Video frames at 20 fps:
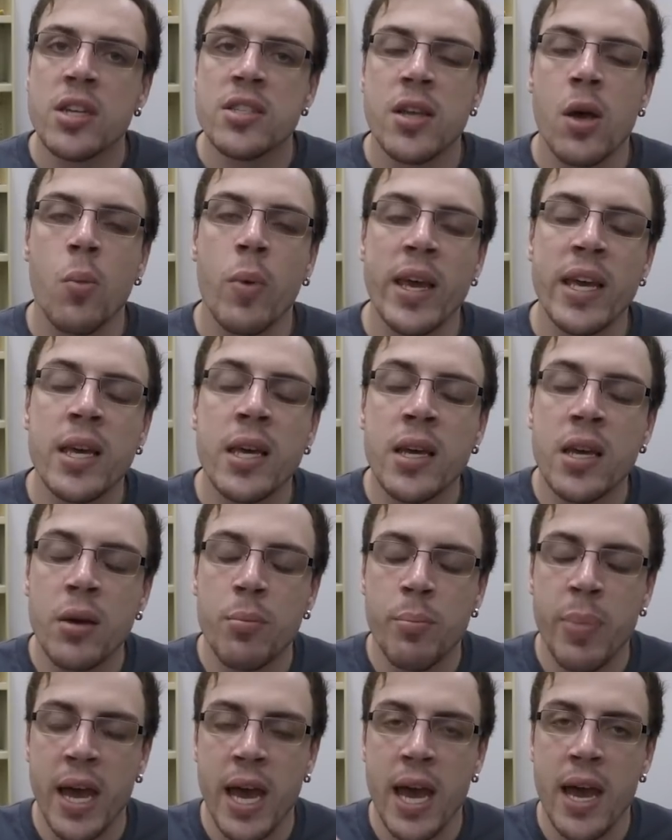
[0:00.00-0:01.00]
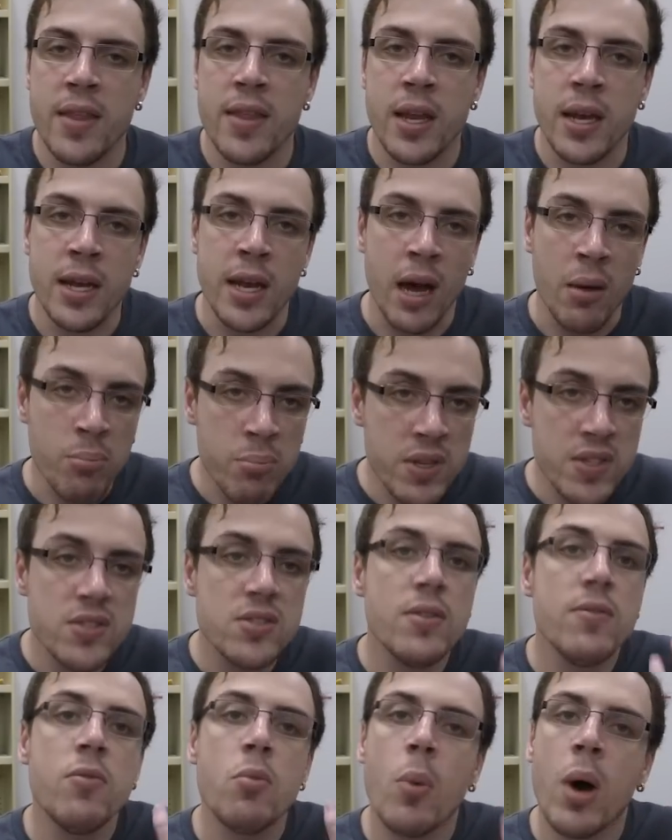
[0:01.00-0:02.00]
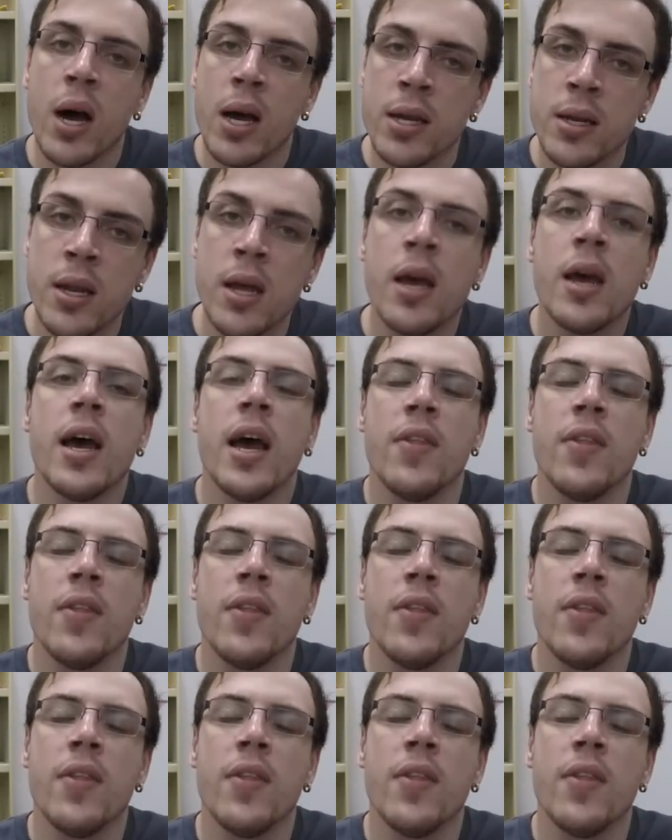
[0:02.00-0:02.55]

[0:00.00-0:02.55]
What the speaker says: so we can compare the numbers of one